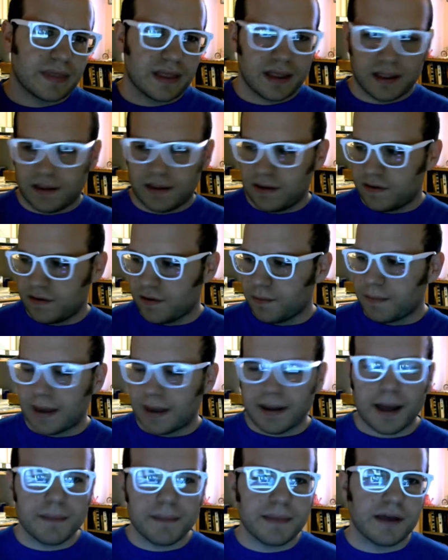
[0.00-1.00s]
So,
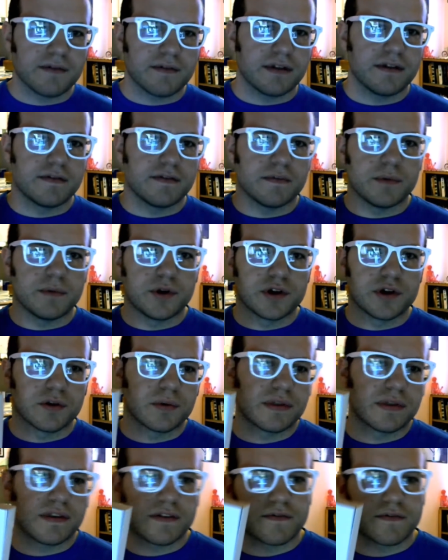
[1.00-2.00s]
I'm not really familiar
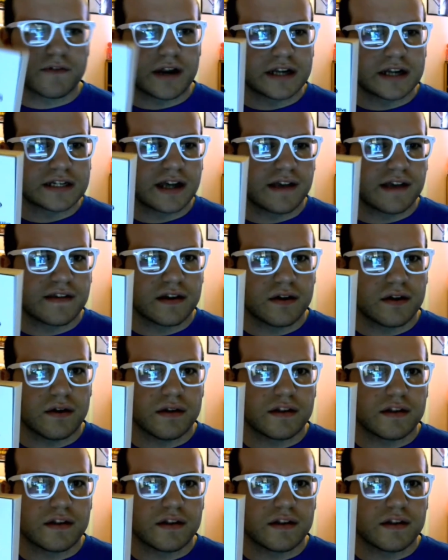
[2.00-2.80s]
with this franchise at all.